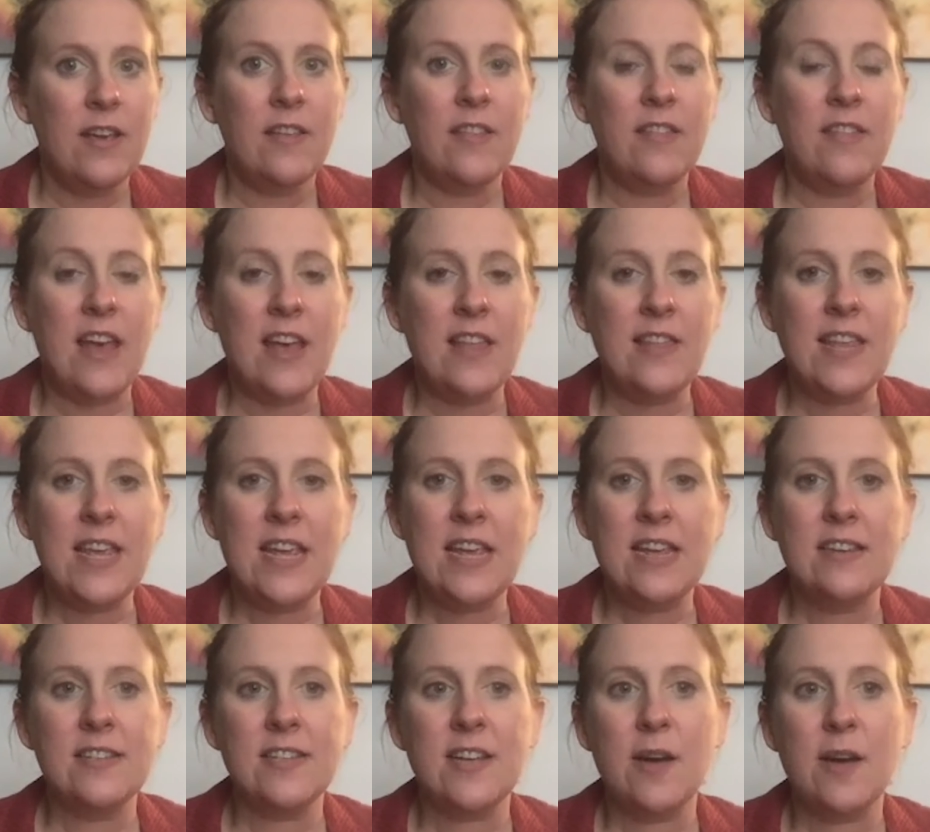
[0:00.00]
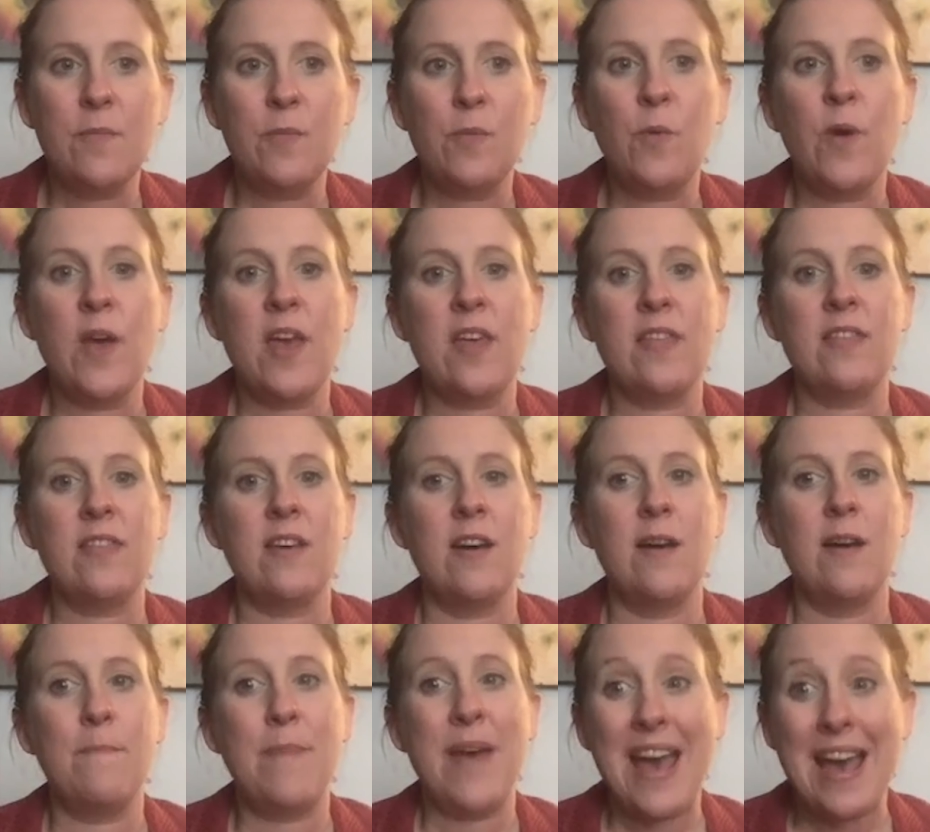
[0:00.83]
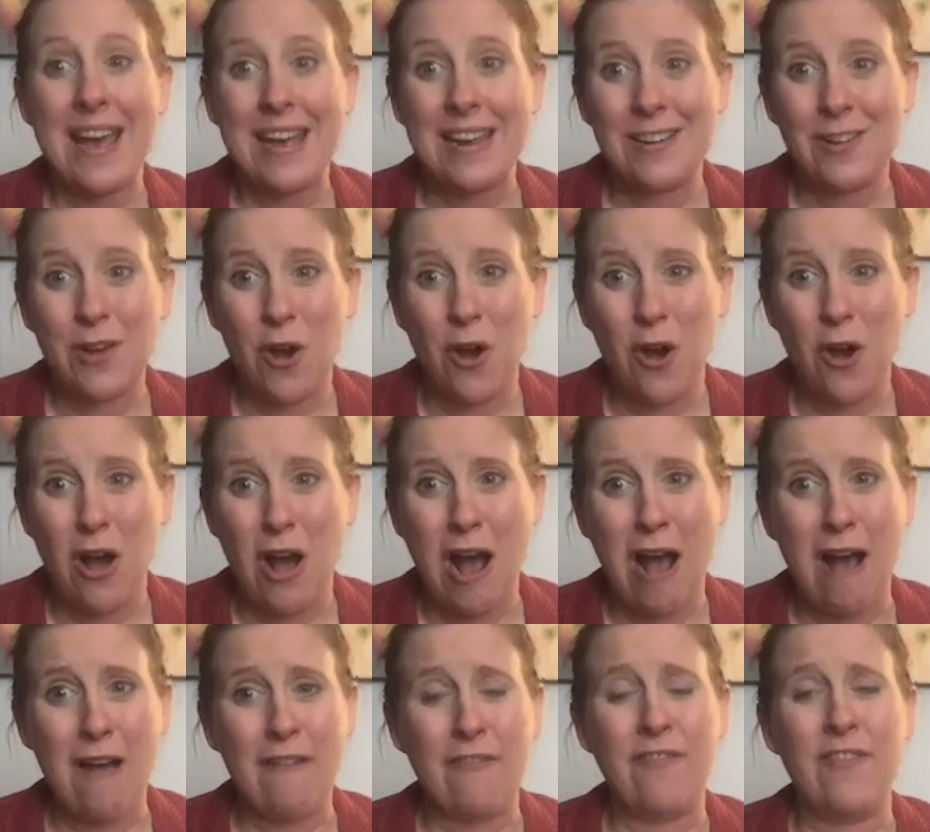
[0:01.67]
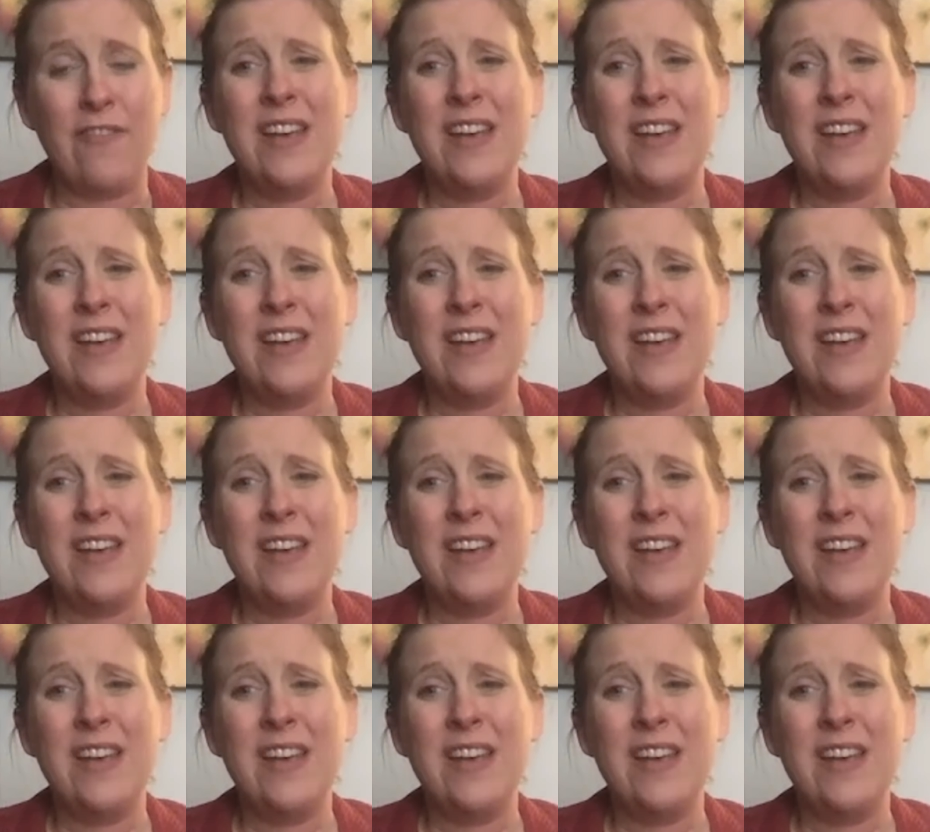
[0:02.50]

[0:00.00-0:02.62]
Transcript: Then they end up with a bad cough,